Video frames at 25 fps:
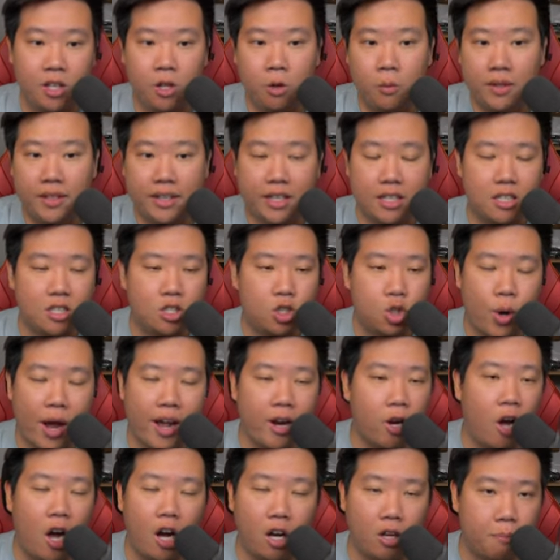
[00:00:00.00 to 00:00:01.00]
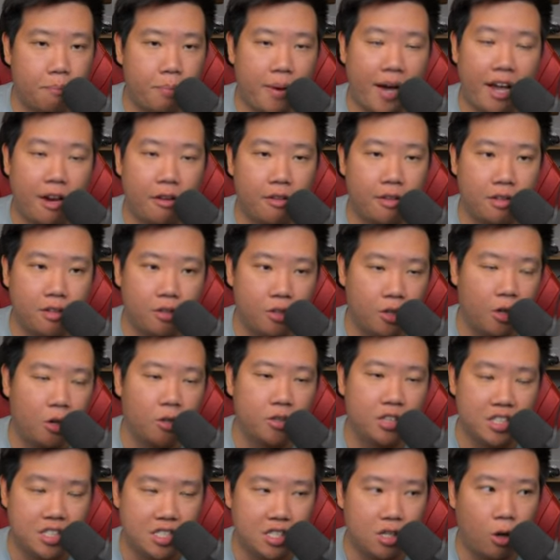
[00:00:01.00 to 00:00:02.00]
no one can try to occupy it. You know,
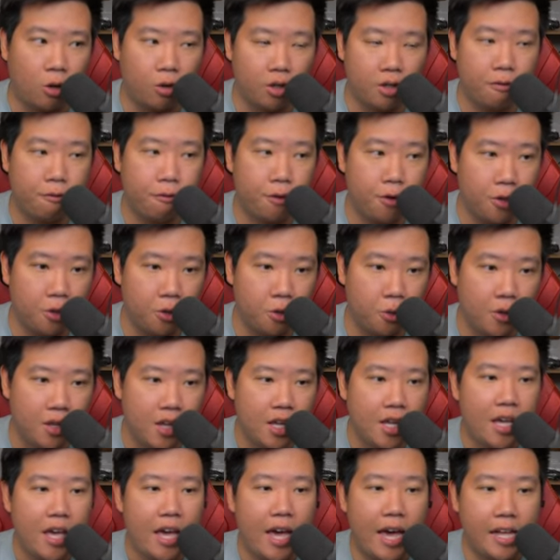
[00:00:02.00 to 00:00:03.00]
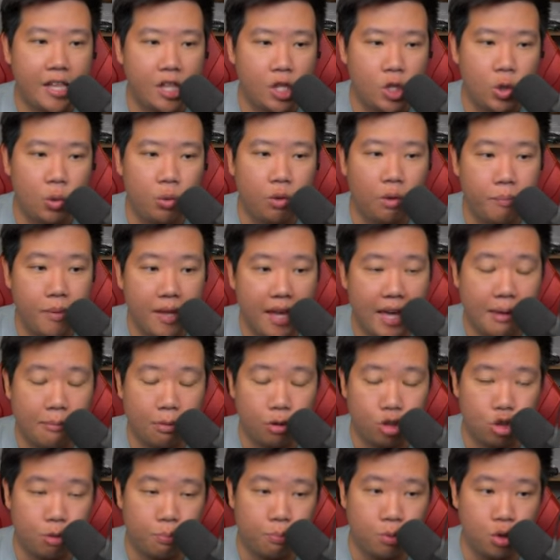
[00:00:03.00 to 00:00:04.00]
this is only for you, and you will be
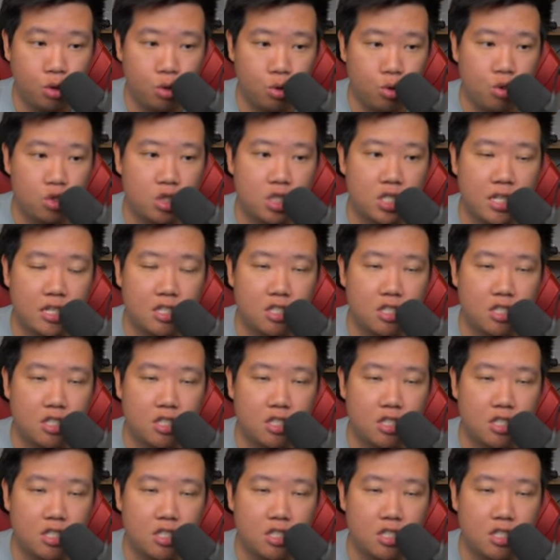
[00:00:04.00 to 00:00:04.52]
able to produce